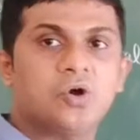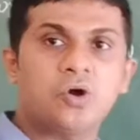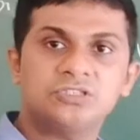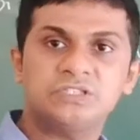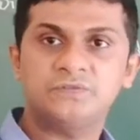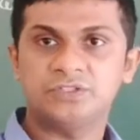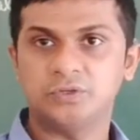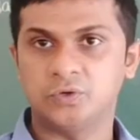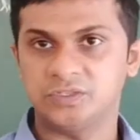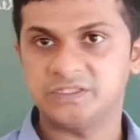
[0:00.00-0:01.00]
cost for
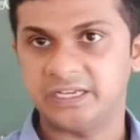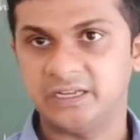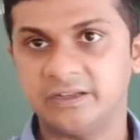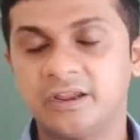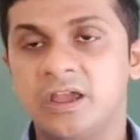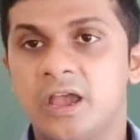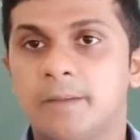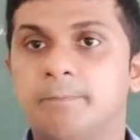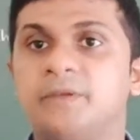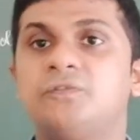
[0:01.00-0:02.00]
the wholesaler,
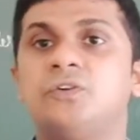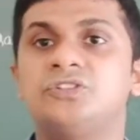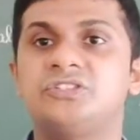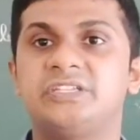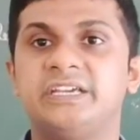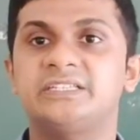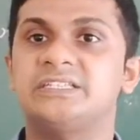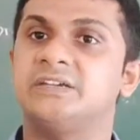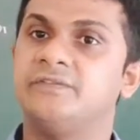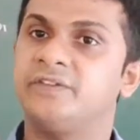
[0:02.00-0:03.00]
before
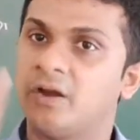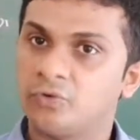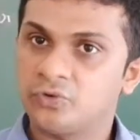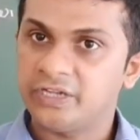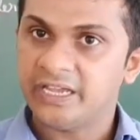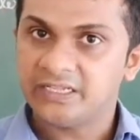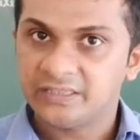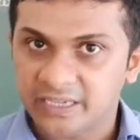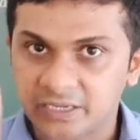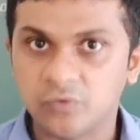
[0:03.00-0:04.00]
GST we have to take
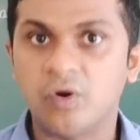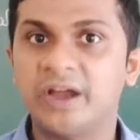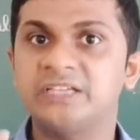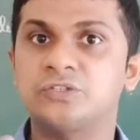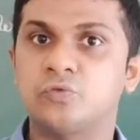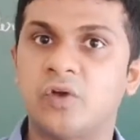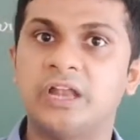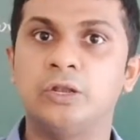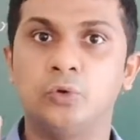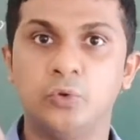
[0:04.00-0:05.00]
the invoice
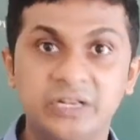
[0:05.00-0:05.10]
value